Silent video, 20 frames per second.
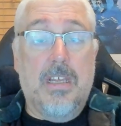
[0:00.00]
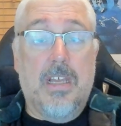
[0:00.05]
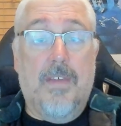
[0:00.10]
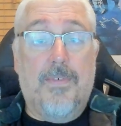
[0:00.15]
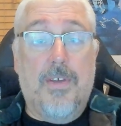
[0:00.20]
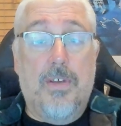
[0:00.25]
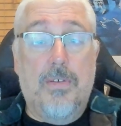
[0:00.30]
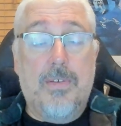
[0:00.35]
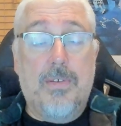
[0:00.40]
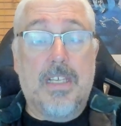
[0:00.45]

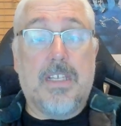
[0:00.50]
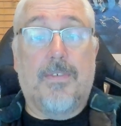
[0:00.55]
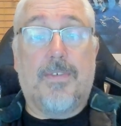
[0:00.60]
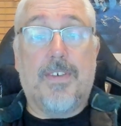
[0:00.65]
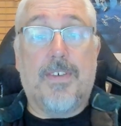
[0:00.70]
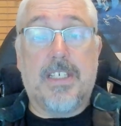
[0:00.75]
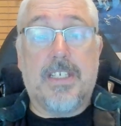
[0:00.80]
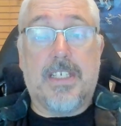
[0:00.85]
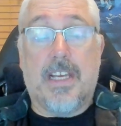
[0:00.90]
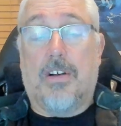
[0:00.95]
if you need to
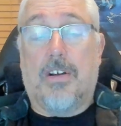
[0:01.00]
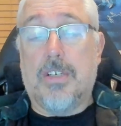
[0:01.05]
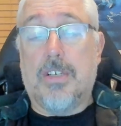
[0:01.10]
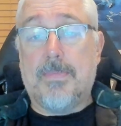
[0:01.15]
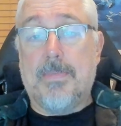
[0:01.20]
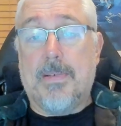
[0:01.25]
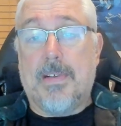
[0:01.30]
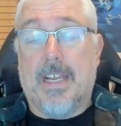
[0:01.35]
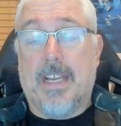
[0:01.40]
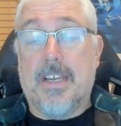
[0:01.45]
visit a
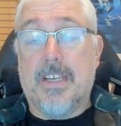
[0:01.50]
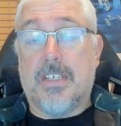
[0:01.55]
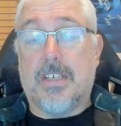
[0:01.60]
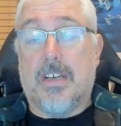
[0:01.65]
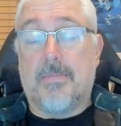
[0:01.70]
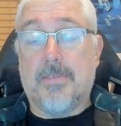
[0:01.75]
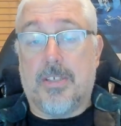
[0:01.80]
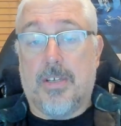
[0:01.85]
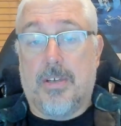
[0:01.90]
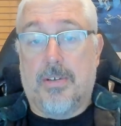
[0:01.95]
hospital
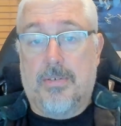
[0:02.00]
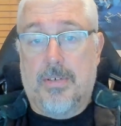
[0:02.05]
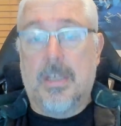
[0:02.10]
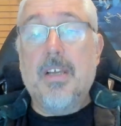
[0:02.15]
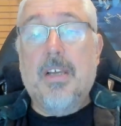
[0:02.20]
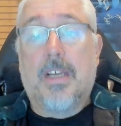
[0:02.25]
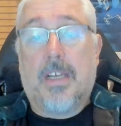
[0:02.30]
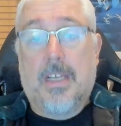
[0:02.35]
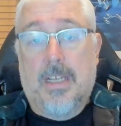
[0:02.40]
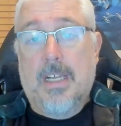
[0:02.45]
anytime soon.
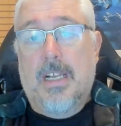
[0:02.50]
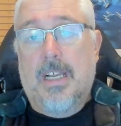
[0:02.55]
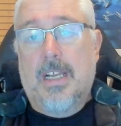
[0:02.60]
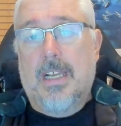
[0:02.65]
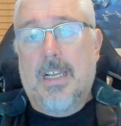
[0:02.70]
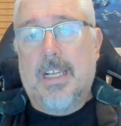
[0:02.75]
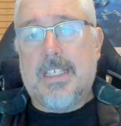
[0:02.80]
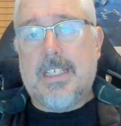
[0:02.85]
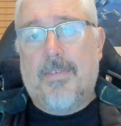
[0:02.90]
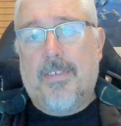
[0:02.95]

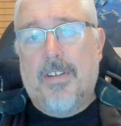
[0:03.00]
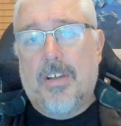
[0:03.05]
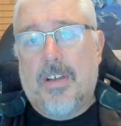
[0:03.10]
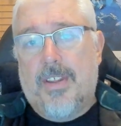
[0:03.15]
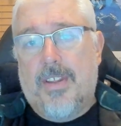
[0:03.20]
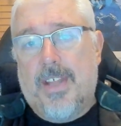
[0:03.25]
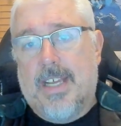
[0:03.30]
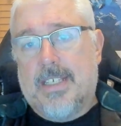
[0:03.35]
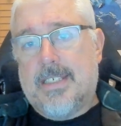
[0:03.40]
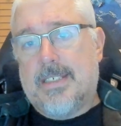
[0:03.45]
Let's have a look
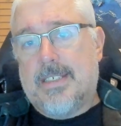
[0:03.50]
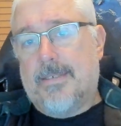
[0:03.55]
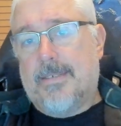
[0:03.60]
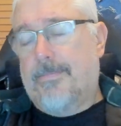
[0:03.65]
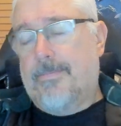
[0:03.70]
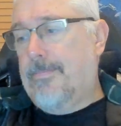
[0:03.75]
at this.